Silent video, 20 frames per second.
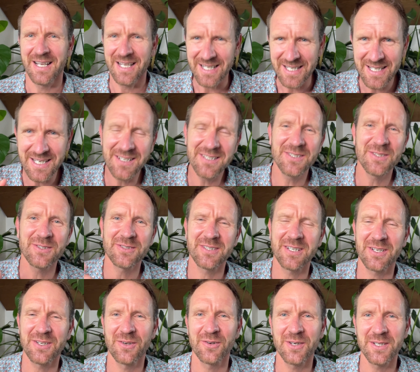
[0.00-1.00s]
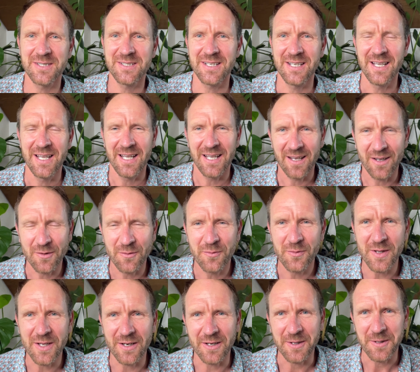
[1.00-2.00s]
He is your security in
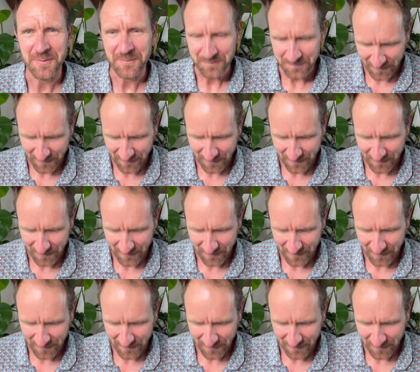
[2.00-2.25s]
fear.